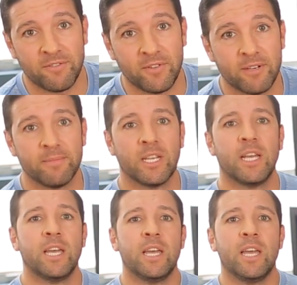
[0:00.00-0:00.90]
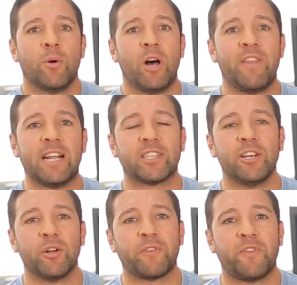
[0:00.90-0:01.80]
A lot of fun. Well, that's
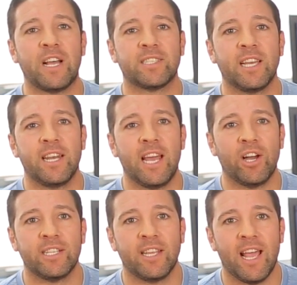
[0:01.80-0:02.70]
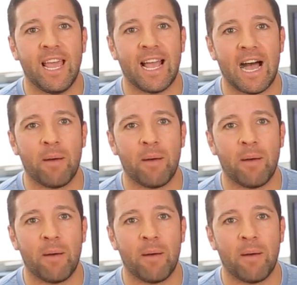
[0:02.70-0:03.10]
going to do it for Fastlane Daily today.